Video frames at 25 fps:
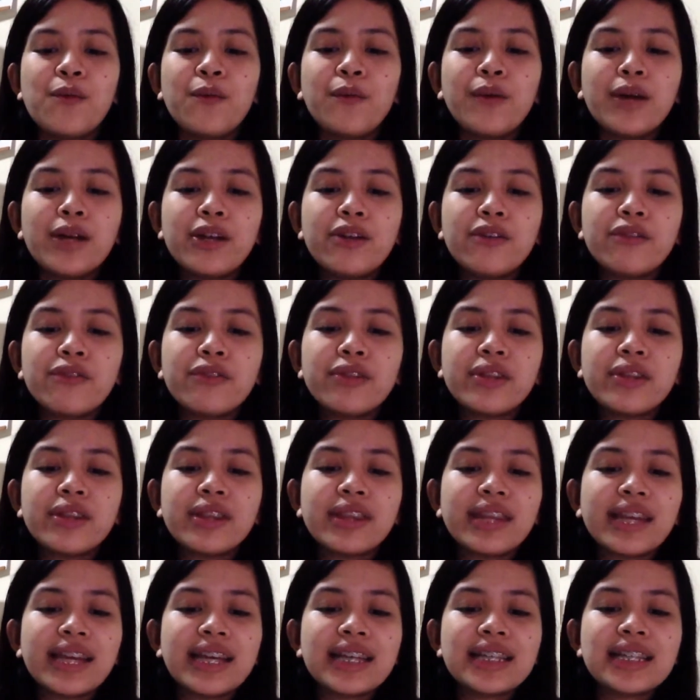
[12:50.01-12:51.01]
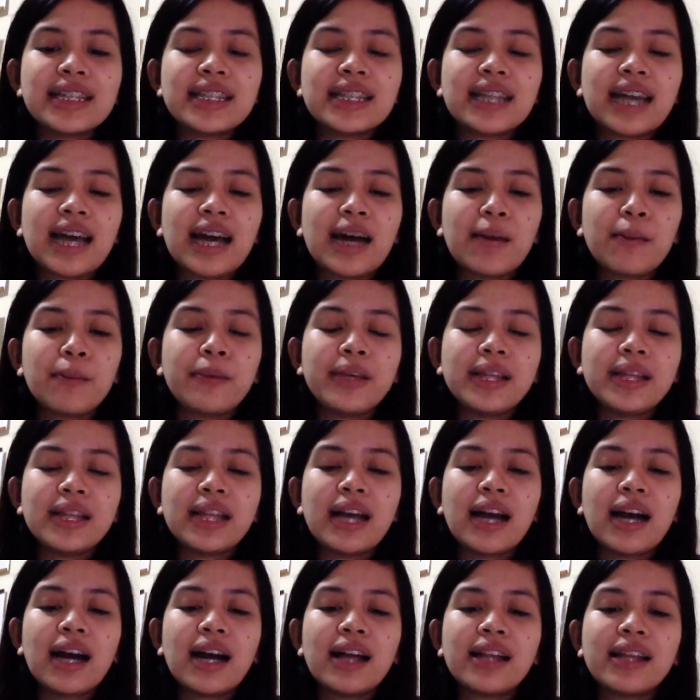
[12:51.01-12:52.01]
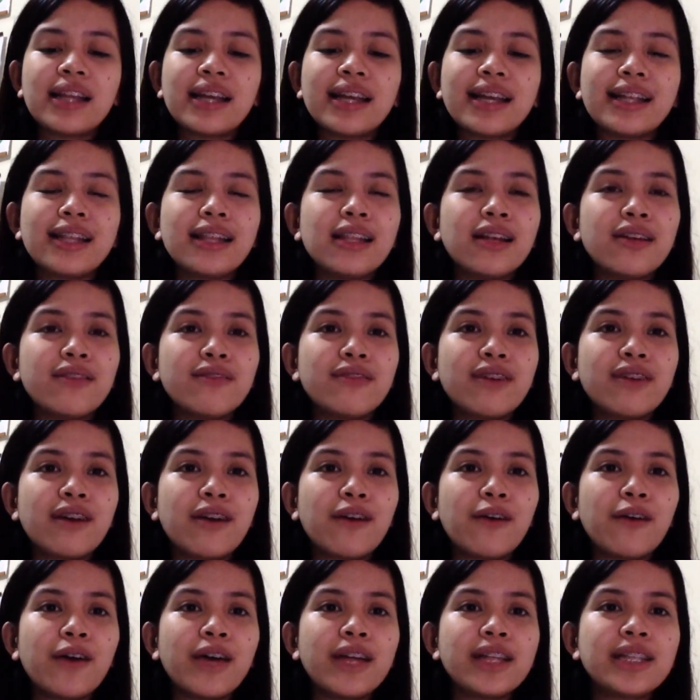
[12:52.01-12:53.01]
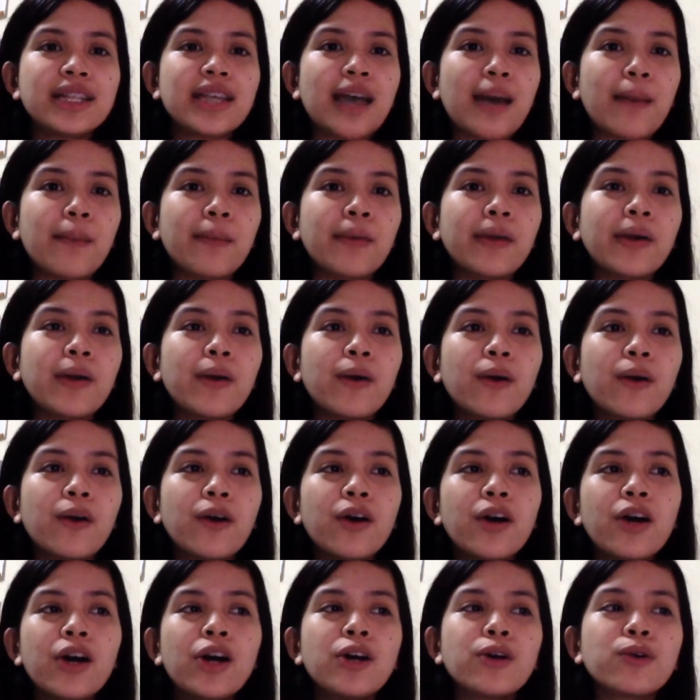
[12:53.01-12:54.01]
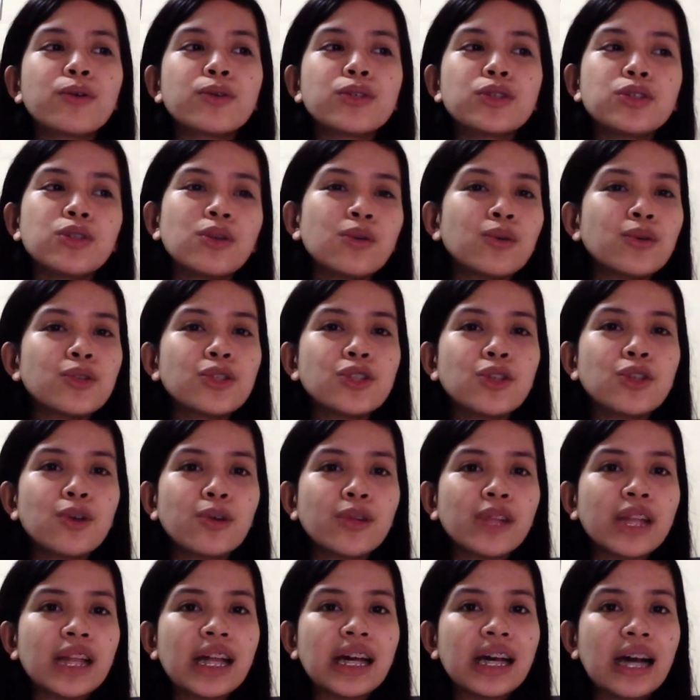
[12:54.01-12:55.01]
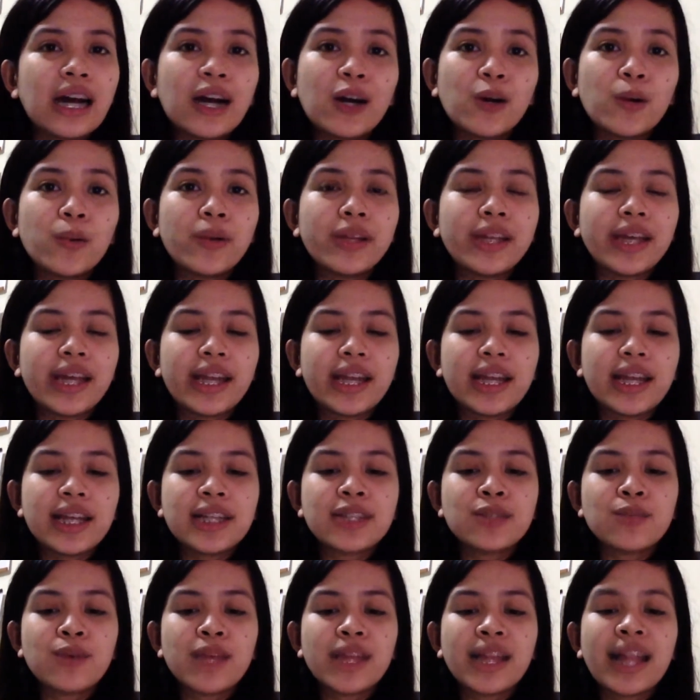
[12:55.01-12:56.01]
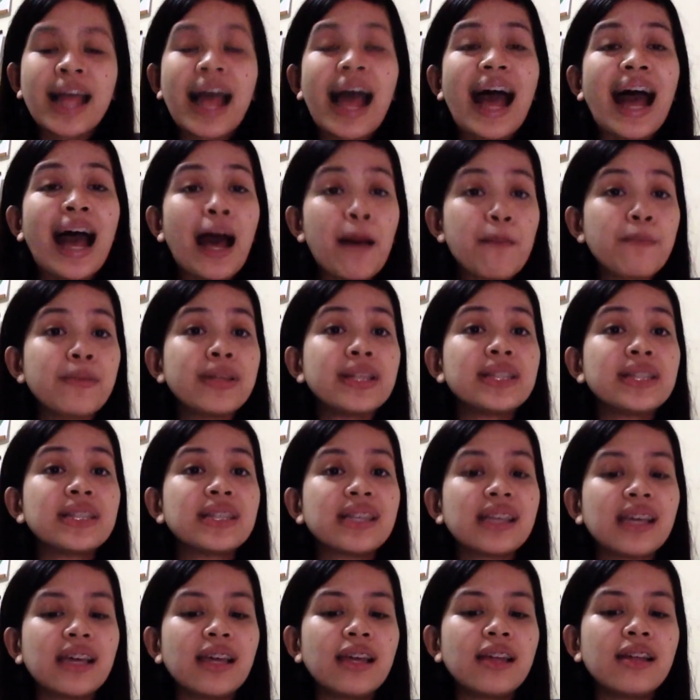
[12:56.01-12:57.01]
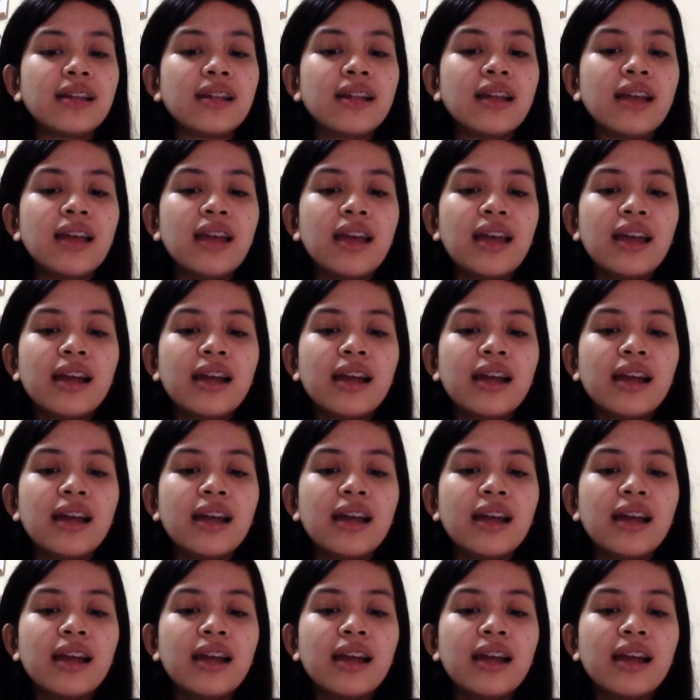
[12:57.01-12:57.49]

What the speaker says: One of the things na pinaka na in love ako and sabi ko gustong-gusto ko talagang kunin is when Happy Skin